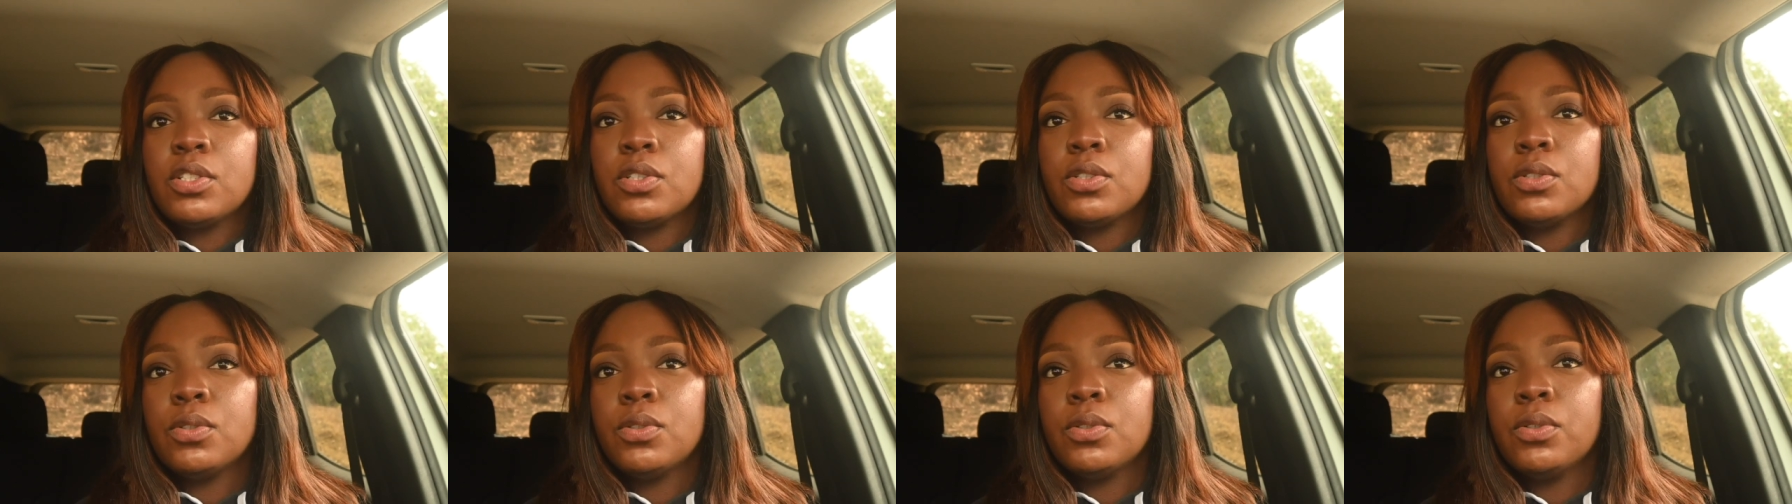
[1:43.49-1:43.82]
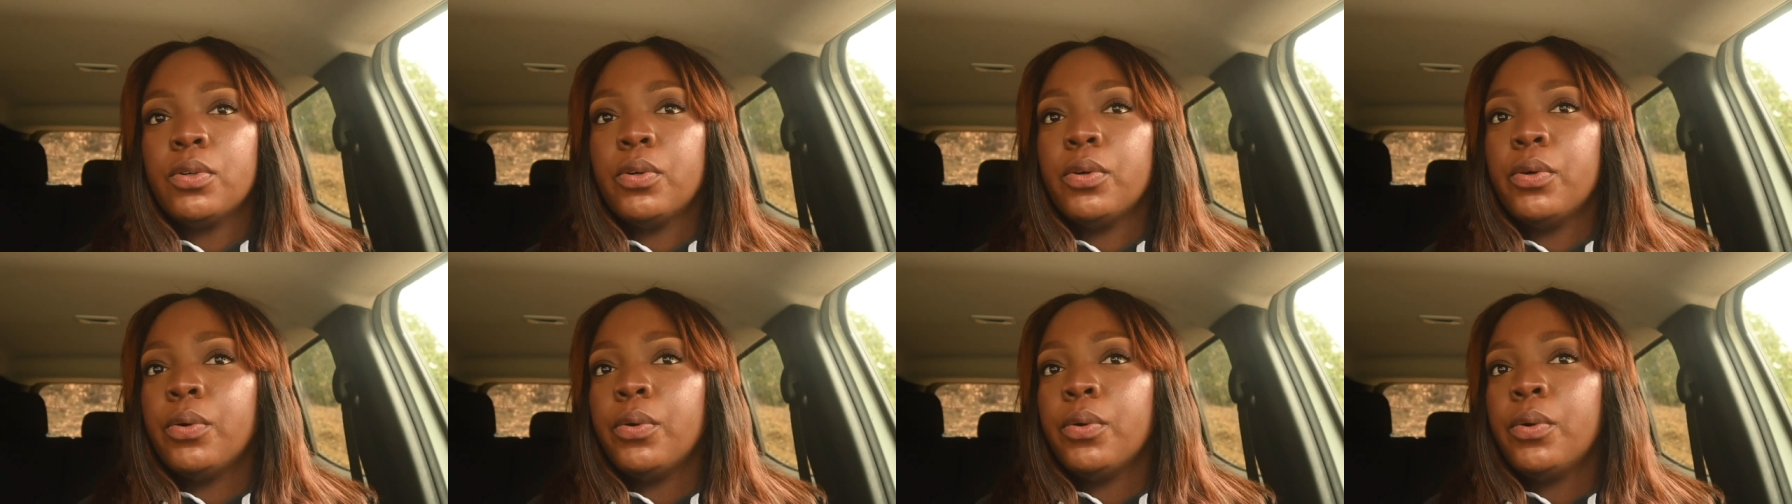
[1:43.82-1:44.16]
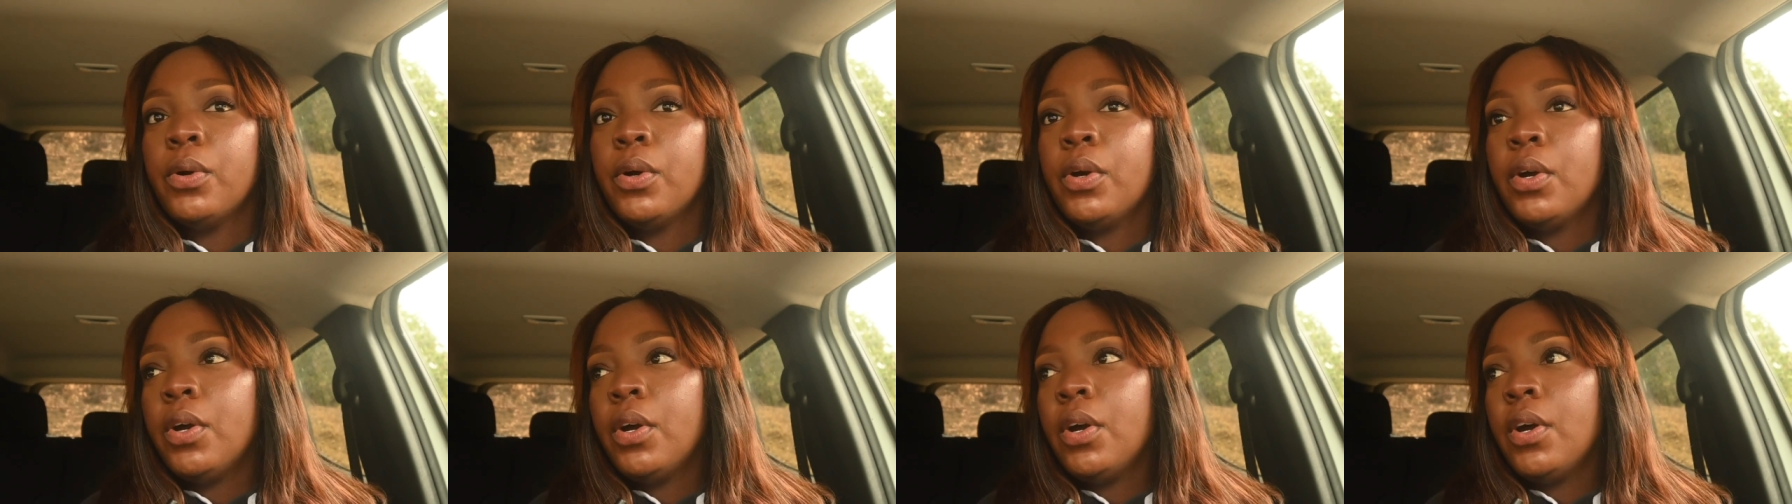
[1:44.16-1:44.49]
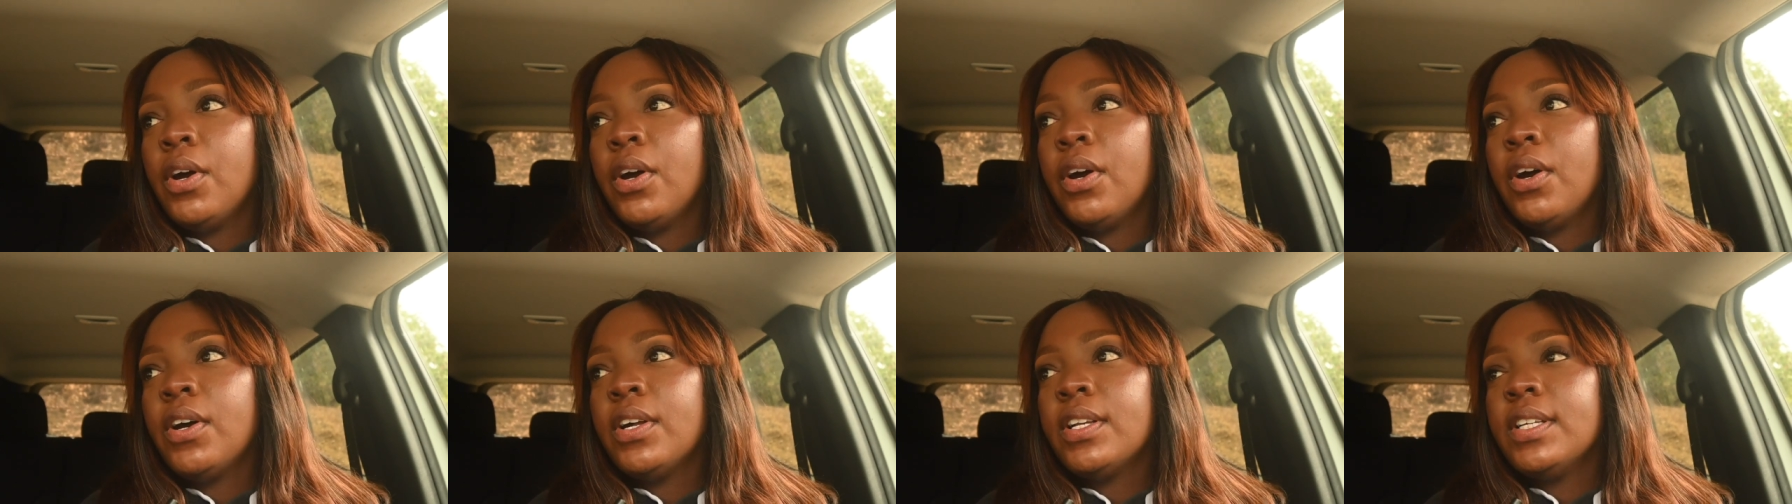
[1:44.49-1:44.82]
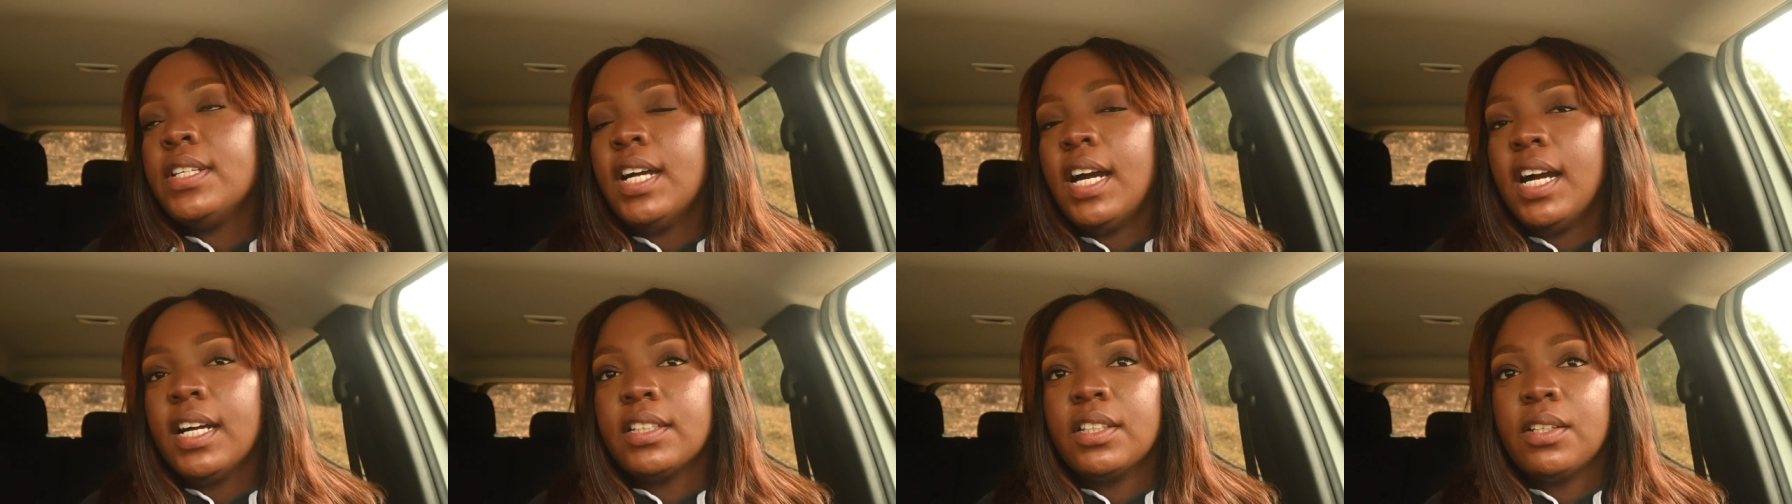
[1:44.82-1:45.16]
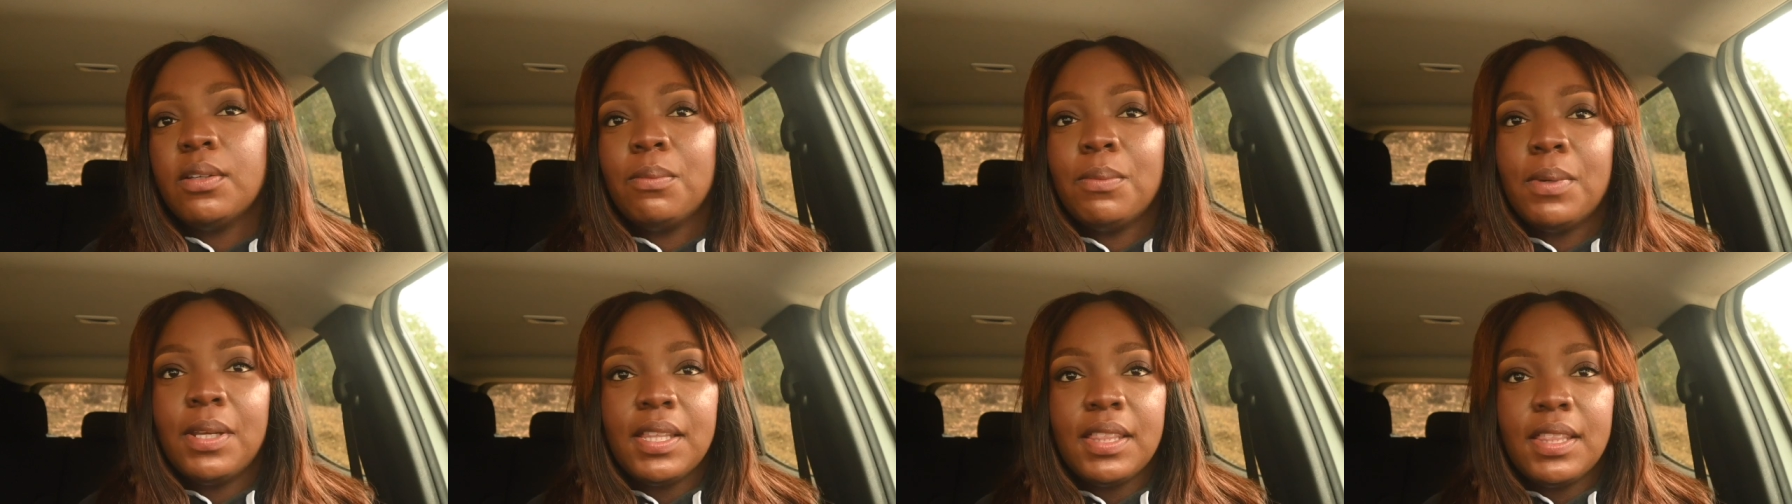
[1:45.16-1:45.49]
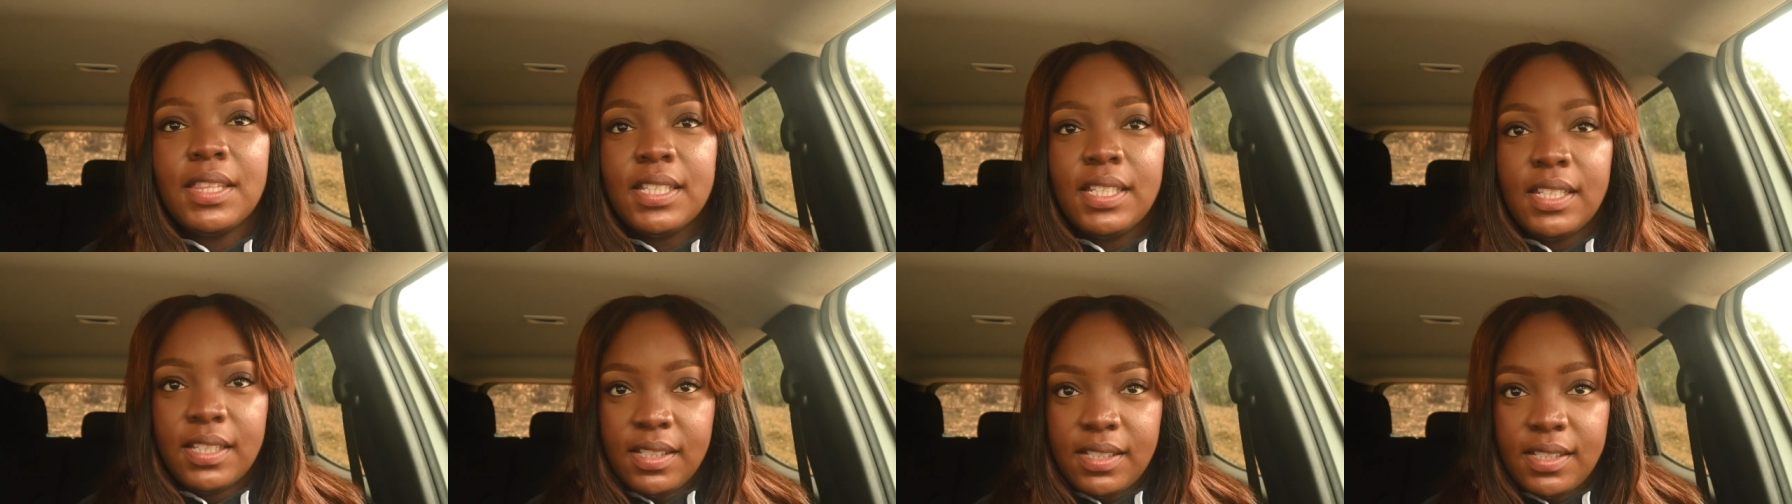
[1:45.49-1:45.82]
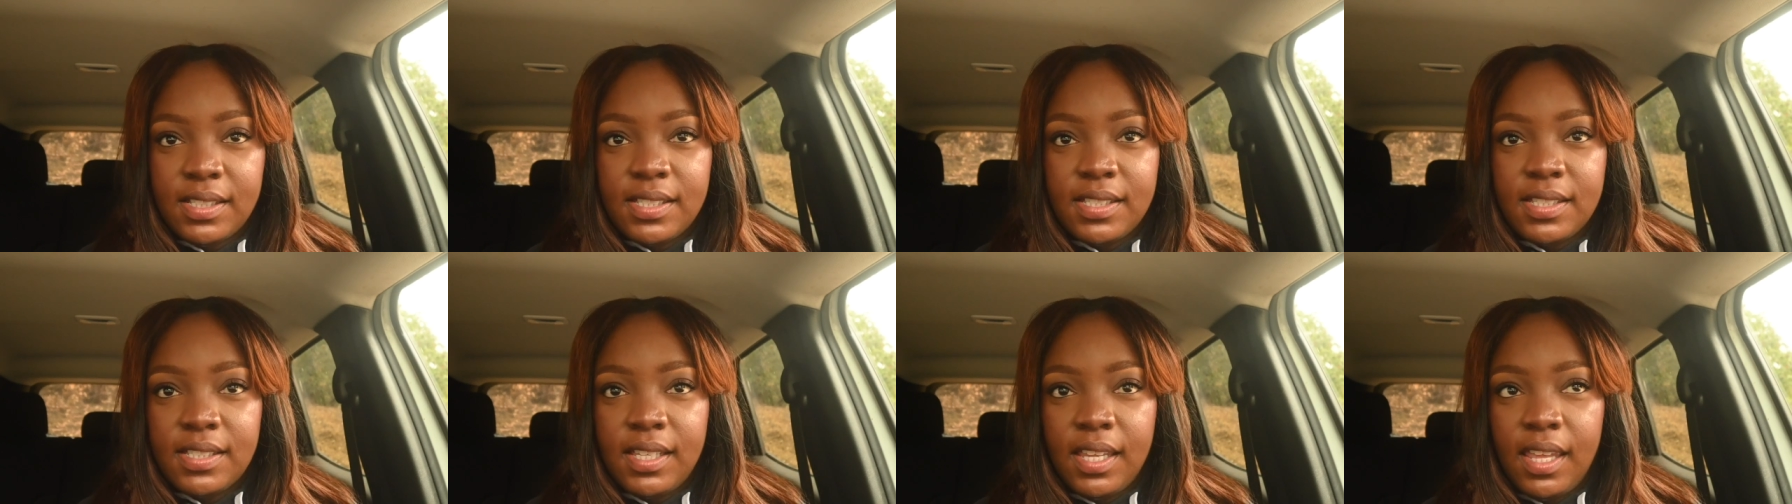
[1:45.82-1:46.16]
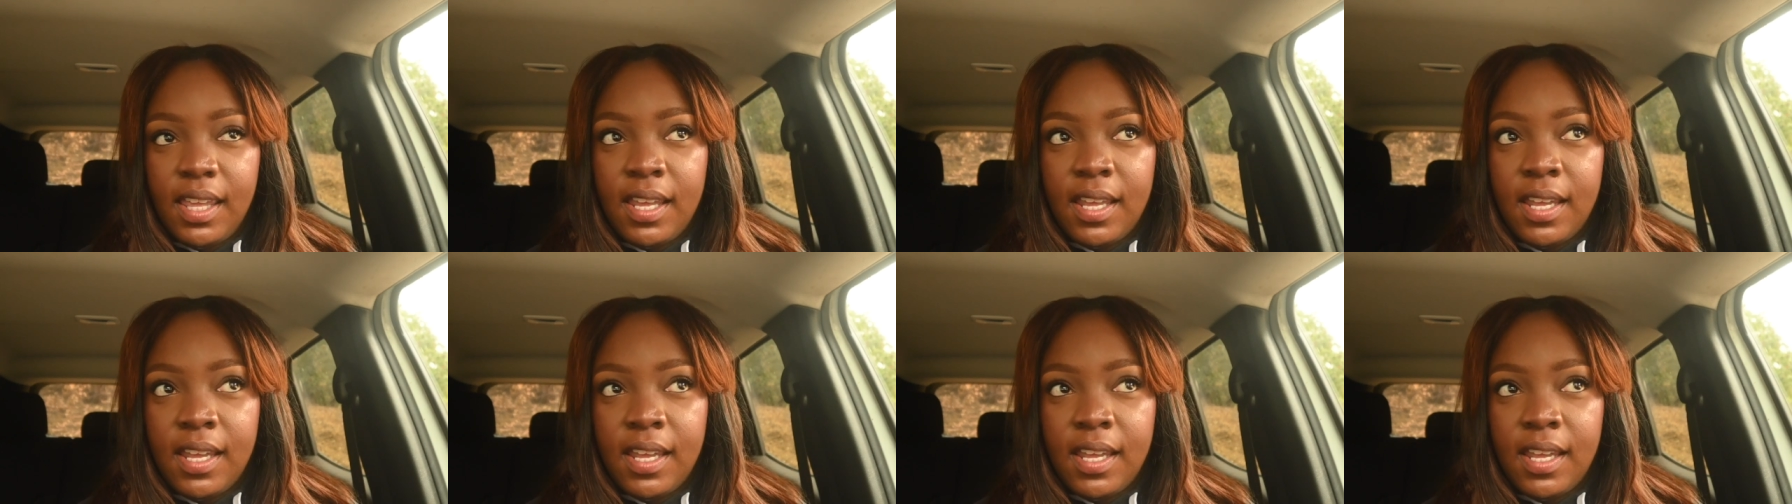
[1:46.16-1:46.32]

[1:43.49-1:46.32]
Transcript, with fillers: to document this.